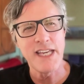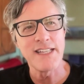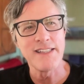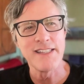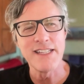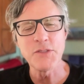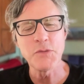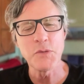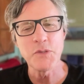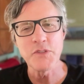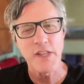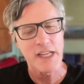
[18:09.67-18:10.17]

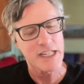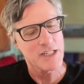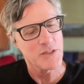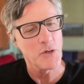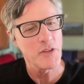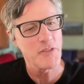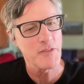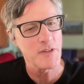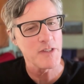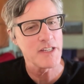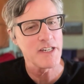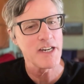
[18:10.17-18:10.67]
this was like
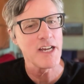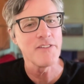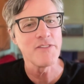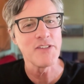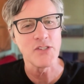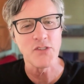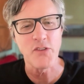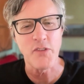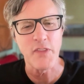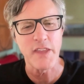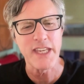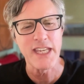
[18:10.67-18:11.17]
North Philadelphia,
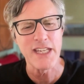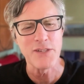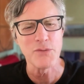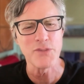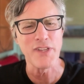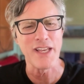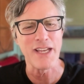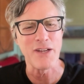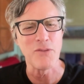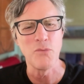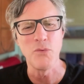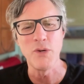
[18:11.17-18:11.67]
so the kid was
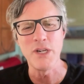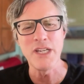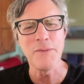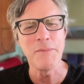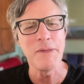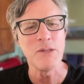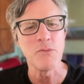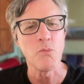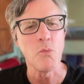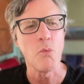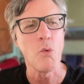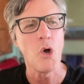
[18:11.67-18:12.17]
like, what do you
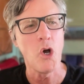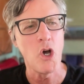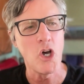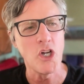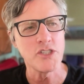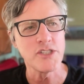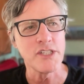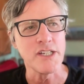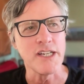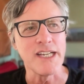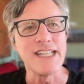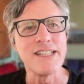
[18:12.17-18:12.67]
mean
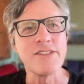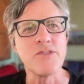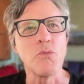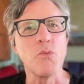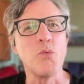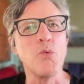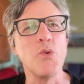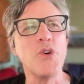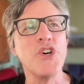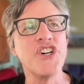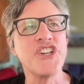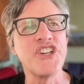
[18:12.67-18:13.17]
water? It's
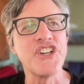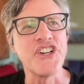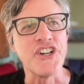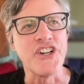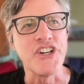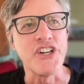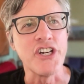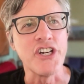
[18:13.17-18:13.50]
wooder.